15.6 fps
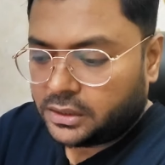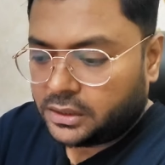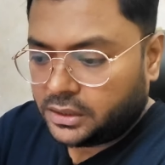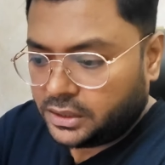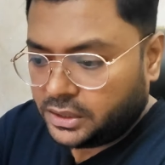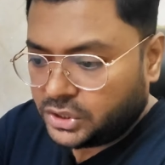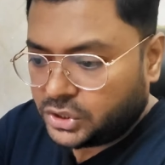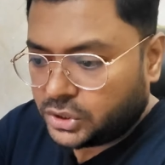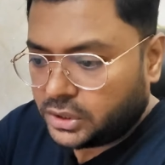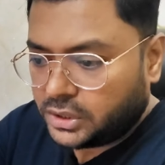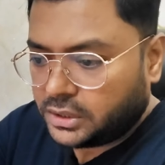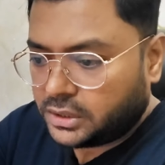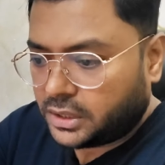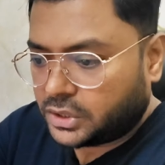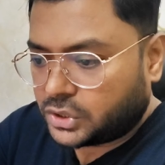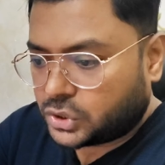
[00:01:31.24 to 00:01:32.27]
initially
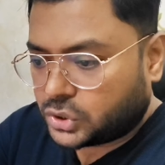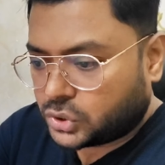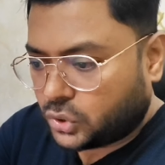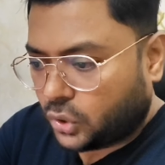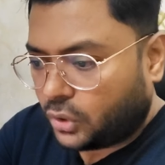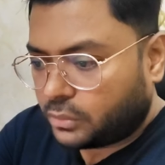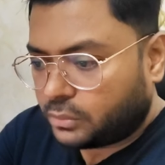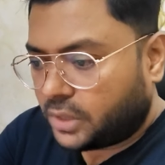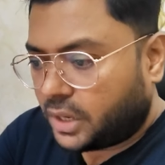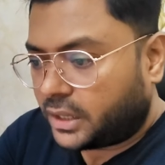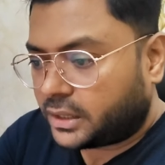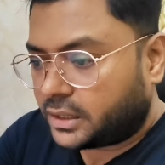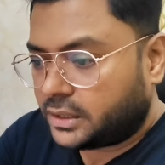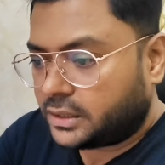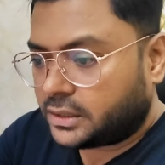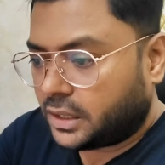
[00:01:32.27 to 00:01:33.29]
the stock
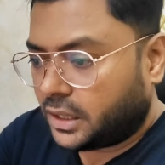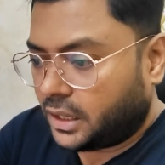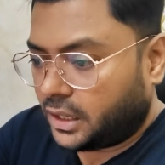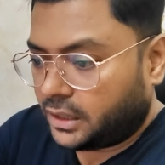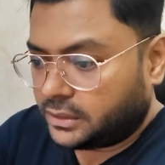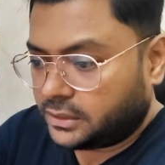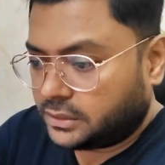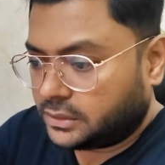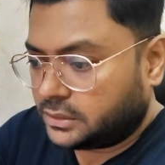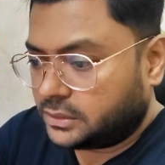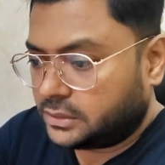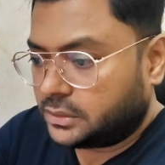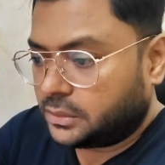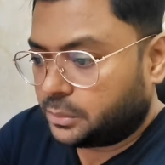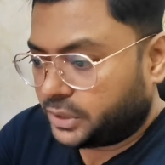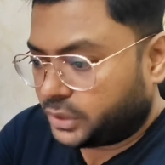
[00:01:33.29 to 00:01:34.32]
market and
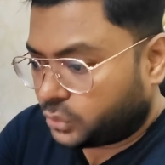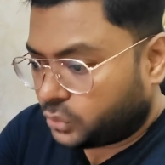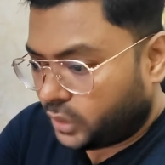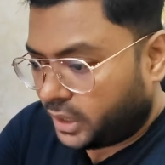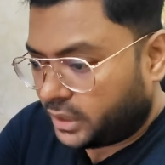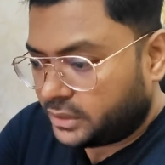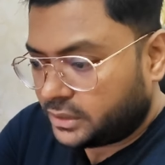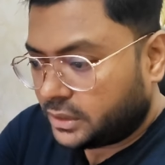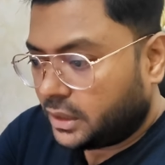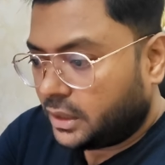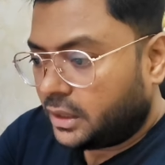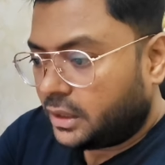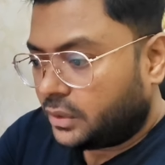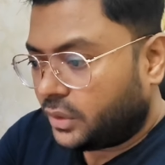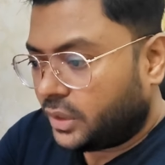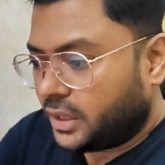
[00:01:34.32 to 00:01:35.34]
Bitcoin
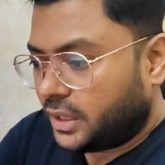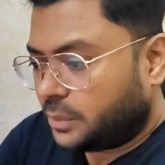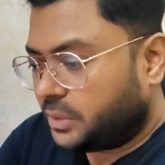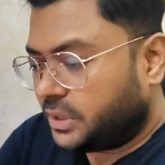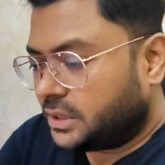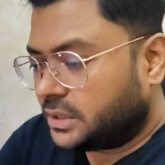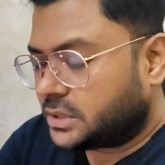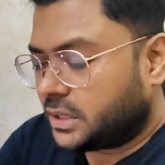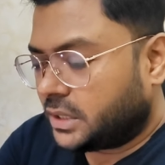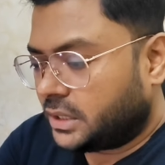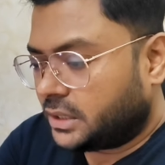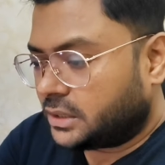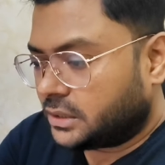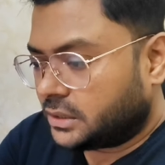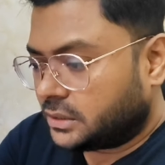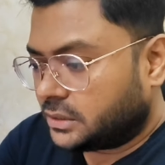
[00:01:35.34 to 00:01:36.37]
related BTC hit
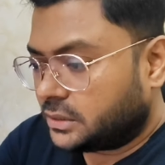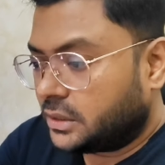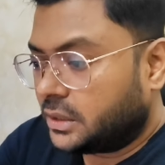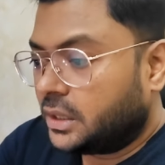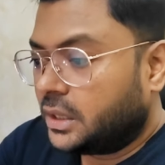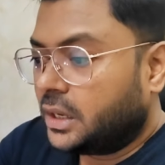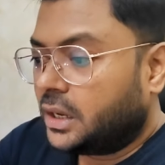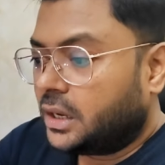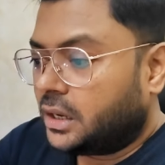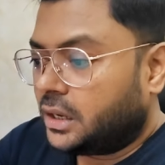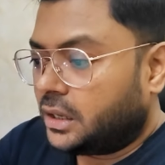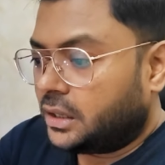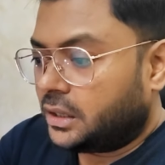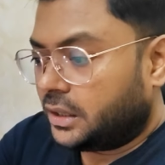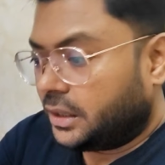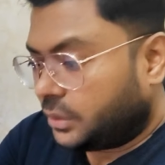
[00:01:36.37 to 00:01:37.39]
an
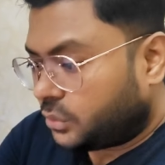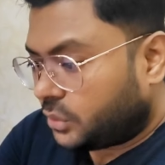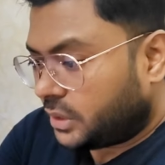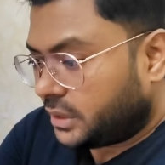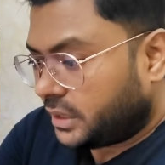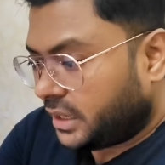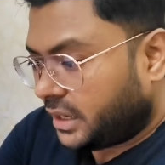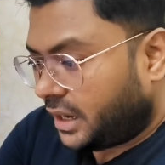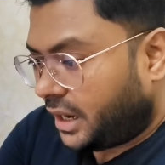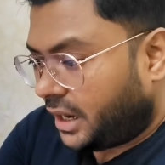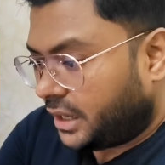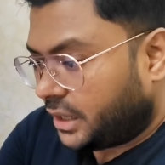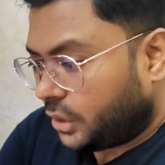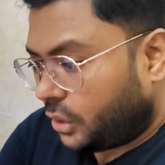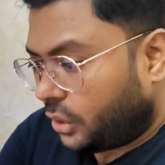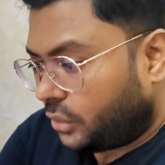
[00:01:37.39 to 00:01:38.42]
intraday
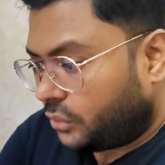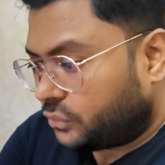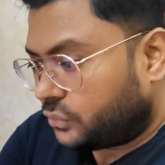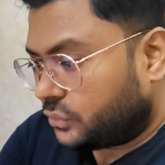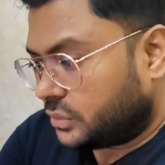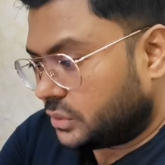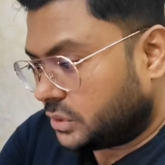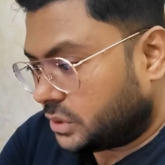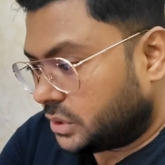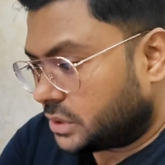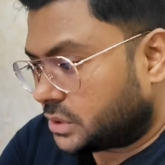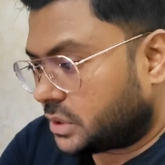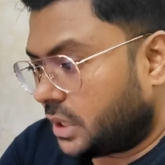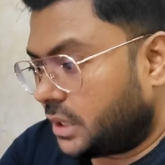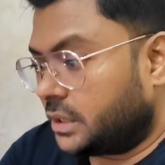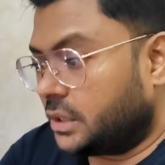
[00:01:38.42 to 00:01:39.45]
high of just
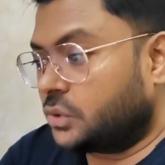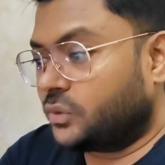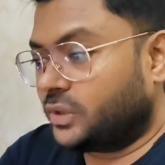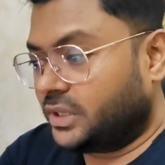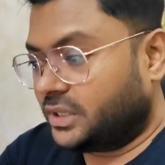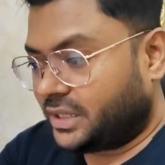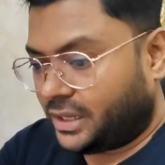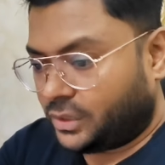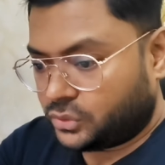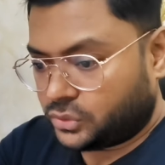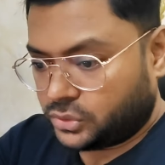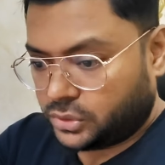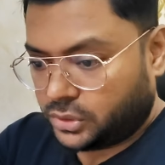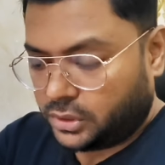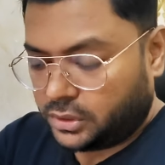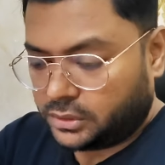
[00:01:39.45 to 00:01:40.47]
under $20,000.